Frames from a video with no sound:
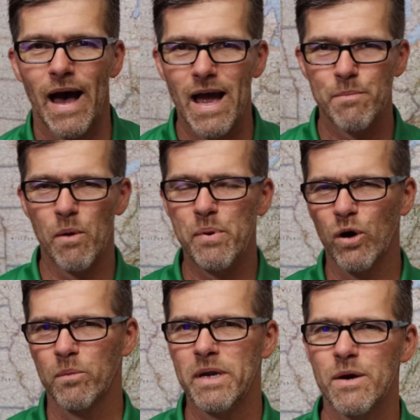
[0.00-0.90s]
Hi, Beaux
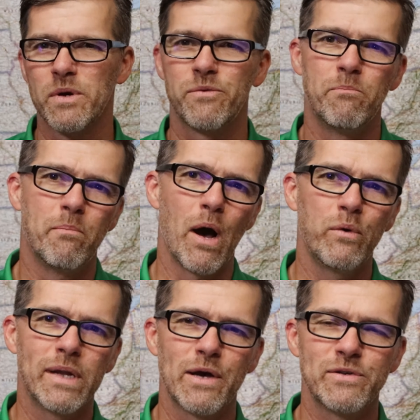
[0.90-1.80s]
Pilgrim here with
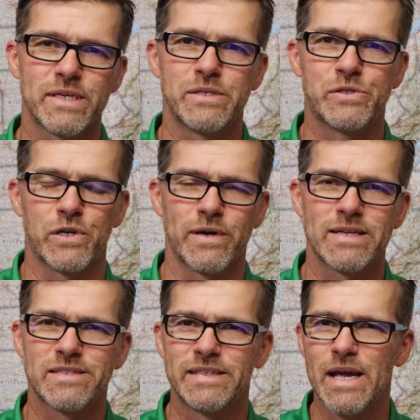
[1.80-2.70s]
Beaux Knows
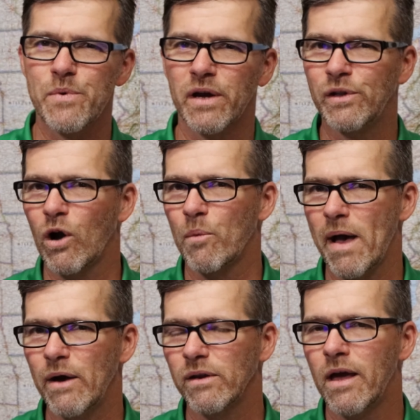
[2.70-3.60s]
Insurance. Today we're going to talk
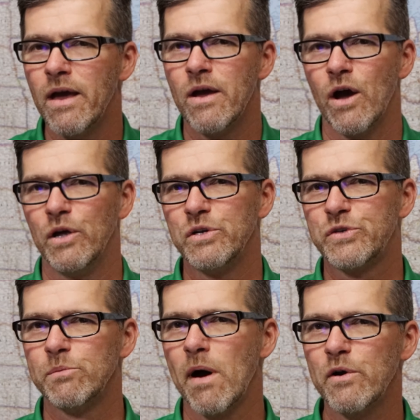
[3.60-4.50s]
about
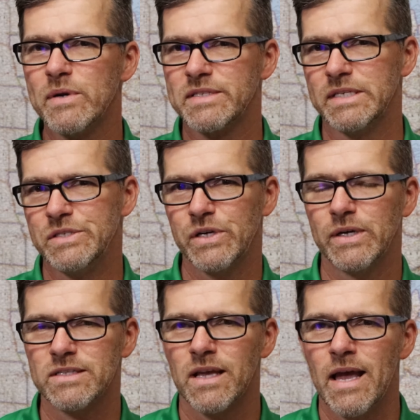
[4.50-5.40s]
uninsured motorist
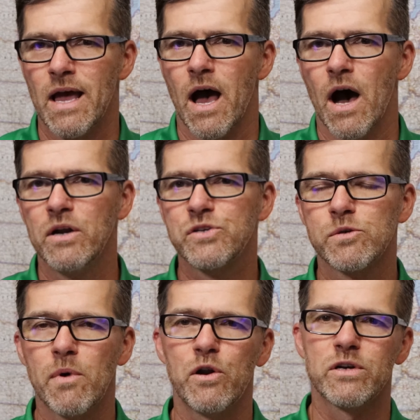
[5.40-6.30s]
insurance.
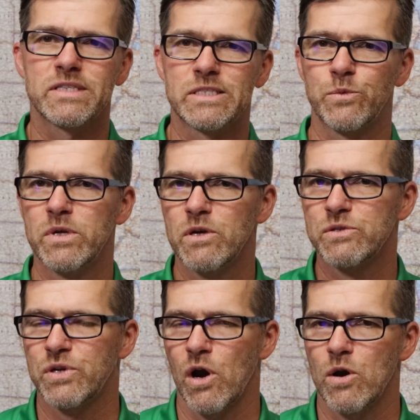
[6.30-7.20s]
Uninsured motorist is one of
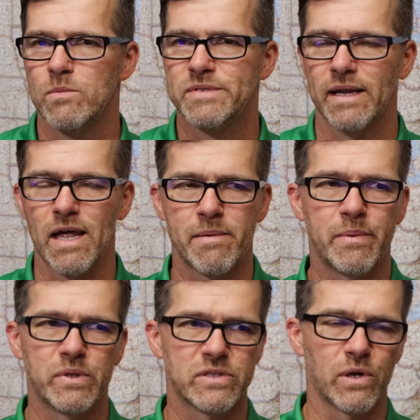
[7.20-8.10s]
those terms that a lot of
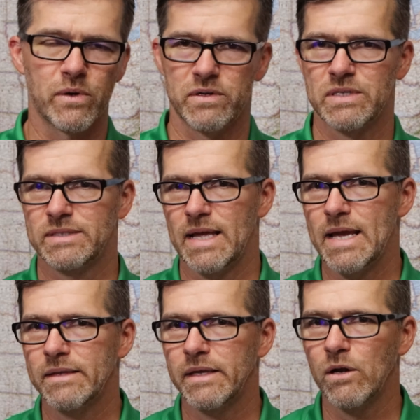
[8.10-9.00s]
people just don't
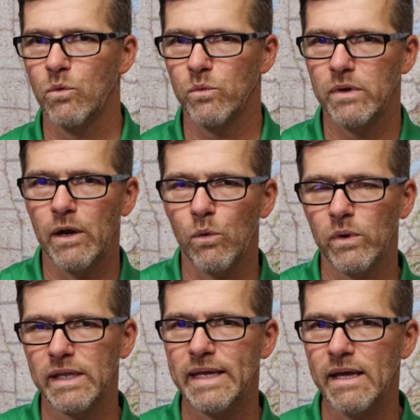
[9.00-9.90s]
understand. They don't
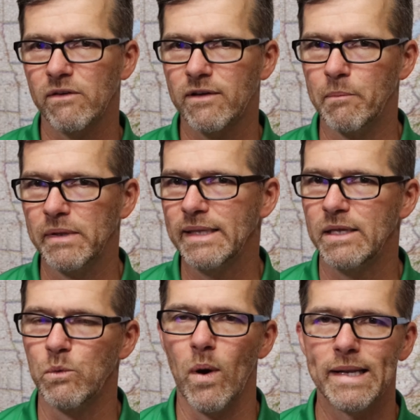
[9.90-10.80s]
really get
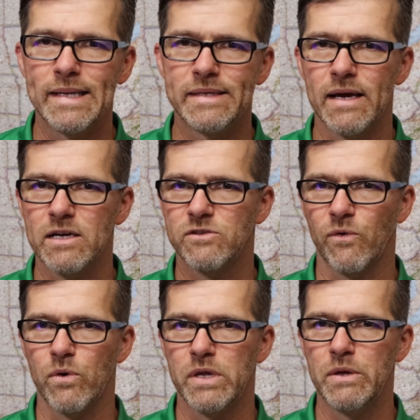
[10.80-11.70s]
completely what it does
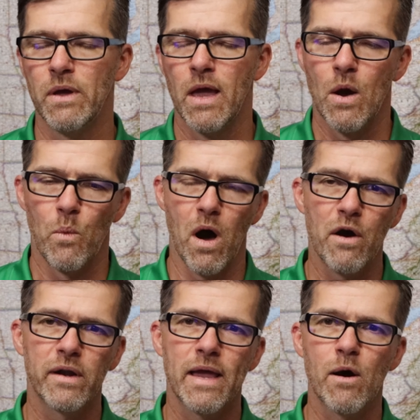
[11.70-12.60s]
for you. Well, I'm
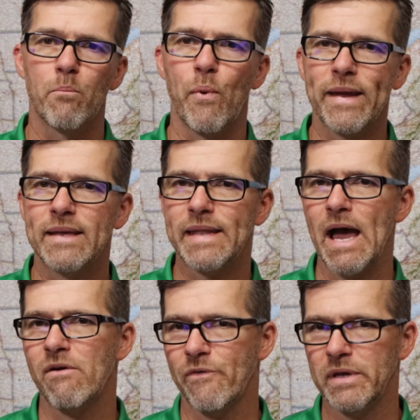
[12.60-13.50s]
going to help break it
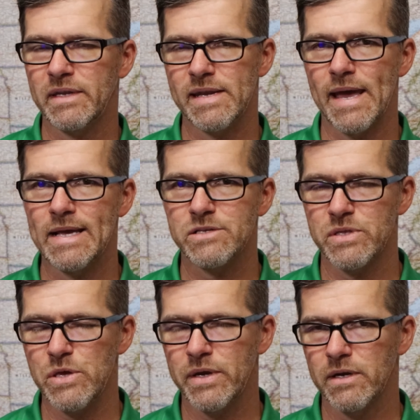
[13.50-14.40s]
down for you today so
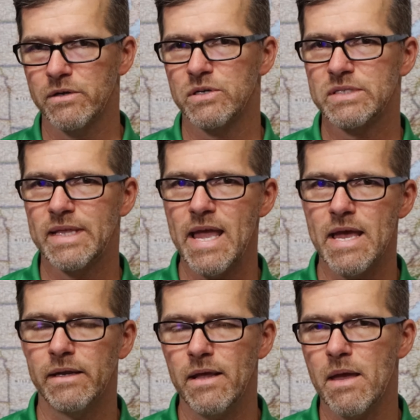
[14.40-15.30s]
that you can
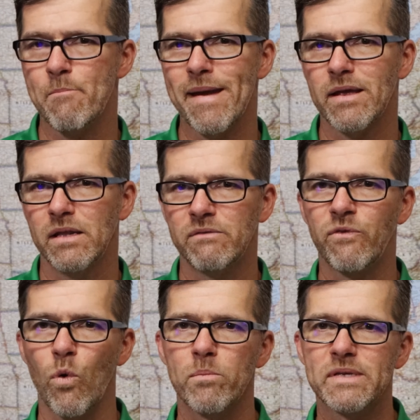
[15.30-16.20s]
understand and make an
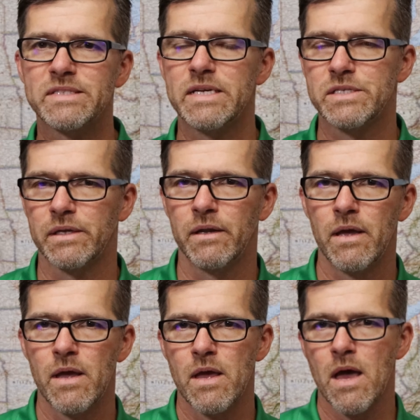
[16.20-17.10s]
informed decision
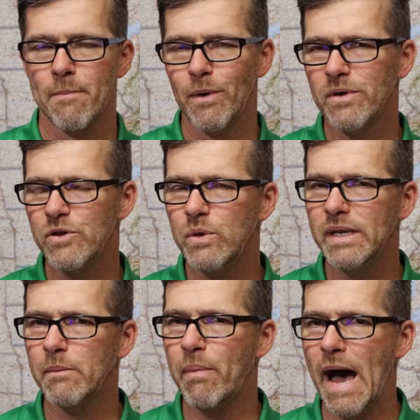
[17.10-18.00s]
about whether you
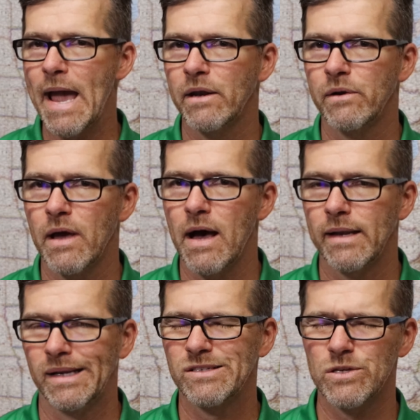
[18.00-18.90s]
need to buy it or
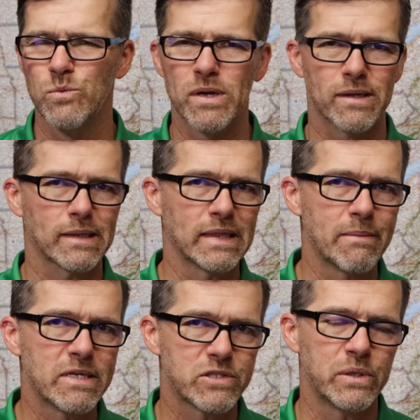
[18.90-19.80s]
not, and also what
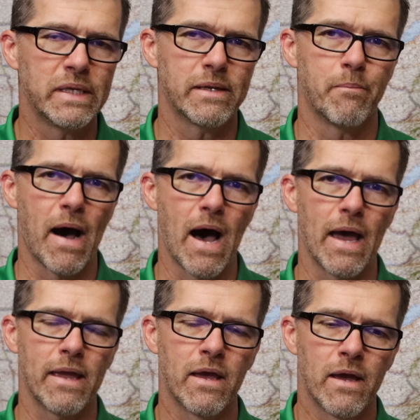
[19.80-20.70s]
limits you need to
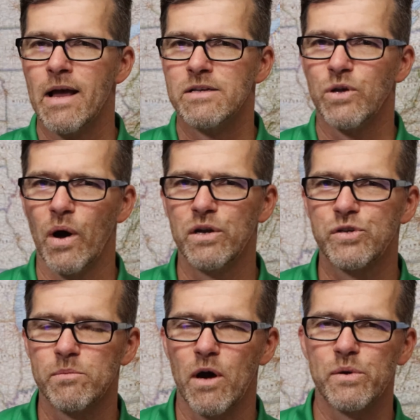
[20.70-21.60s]
buy. So
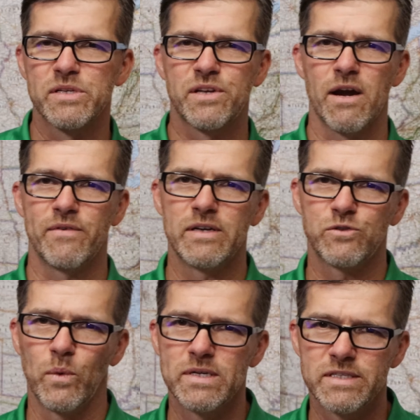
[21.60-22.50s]
uninsured motorist coverage,
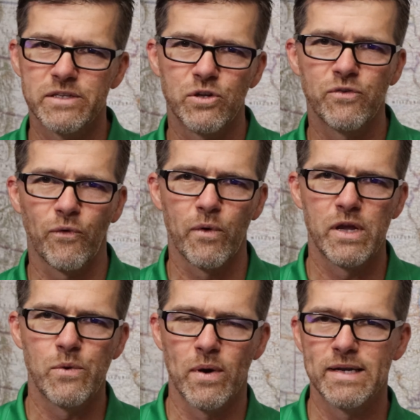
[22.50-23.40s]
what does it do for
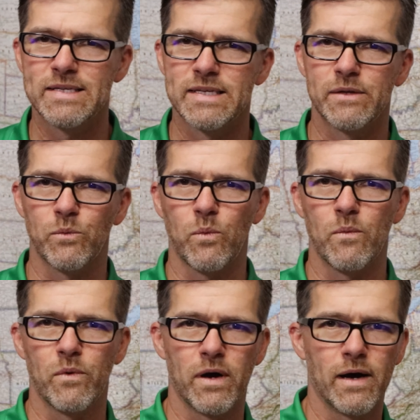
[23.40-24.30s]
you? What is it?
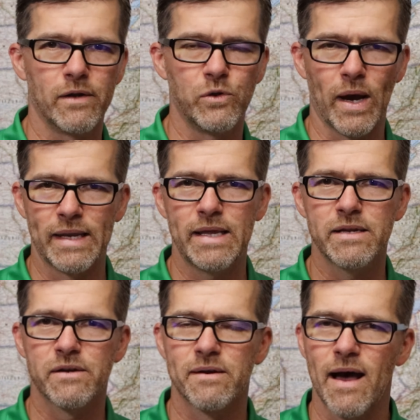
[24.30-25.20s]
Do I need
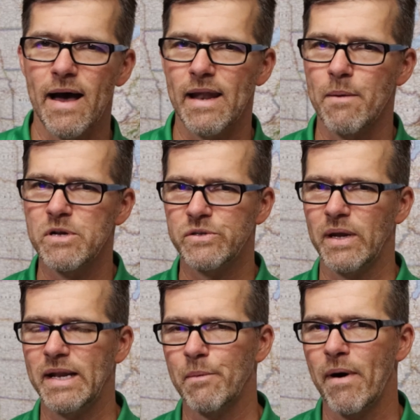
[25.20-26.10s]
it or not? How much do
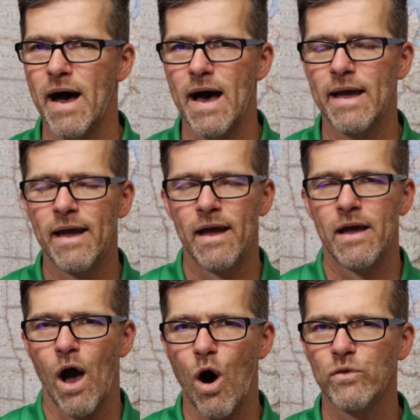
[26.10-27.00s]
I need to buy?
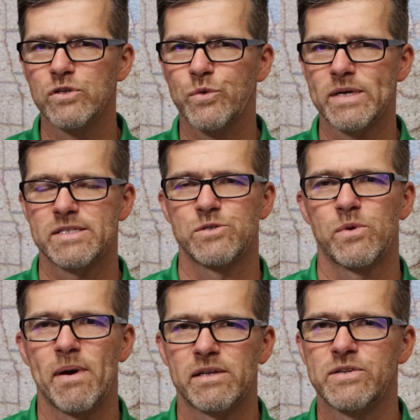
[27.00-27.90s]
All those questions,
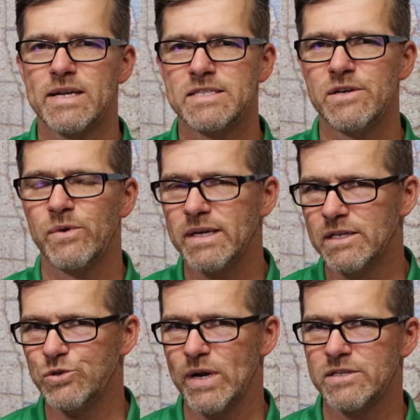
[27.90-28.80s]
we're about to try to see if we can
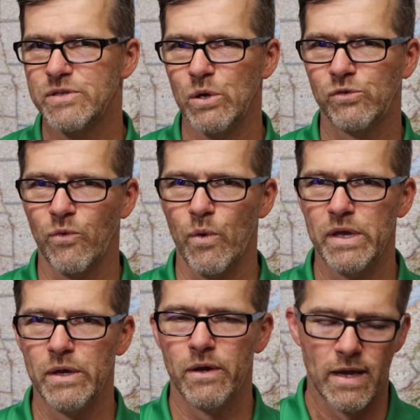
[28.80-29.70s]
address those for
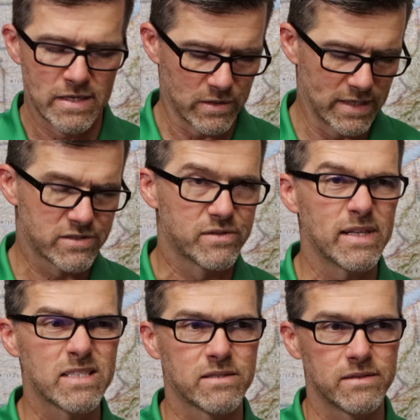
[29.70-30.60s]
you. So
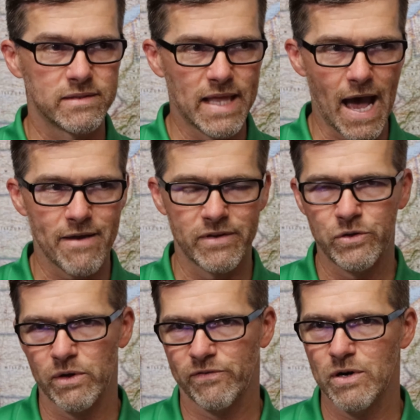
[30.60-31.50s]
let's dive
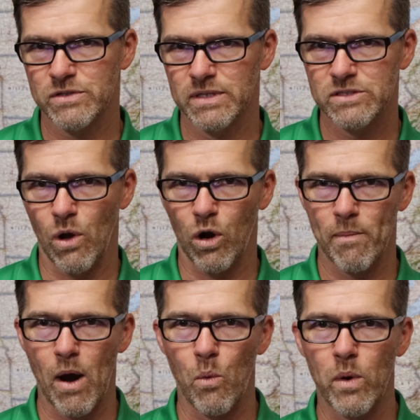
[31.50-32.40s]
into it first, and let's talk
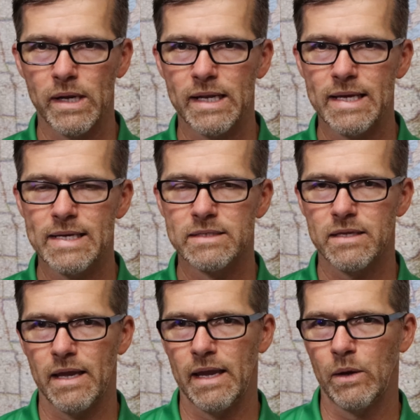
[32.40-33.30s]
about what it
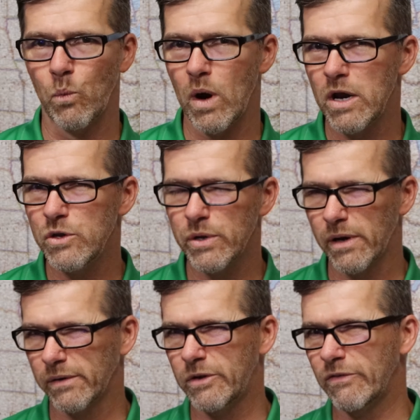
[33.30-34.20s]
is and where you're
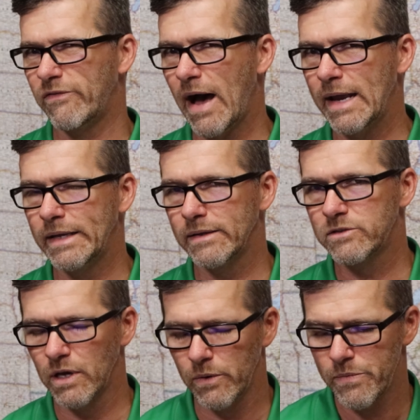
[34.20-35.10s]
going to find it.
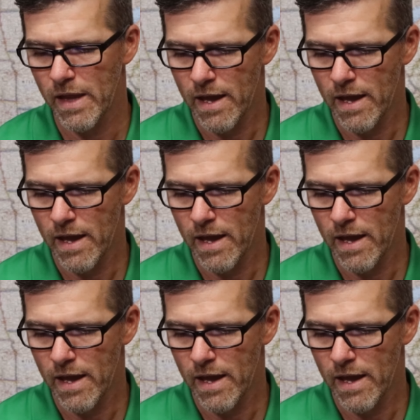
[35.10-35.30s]
So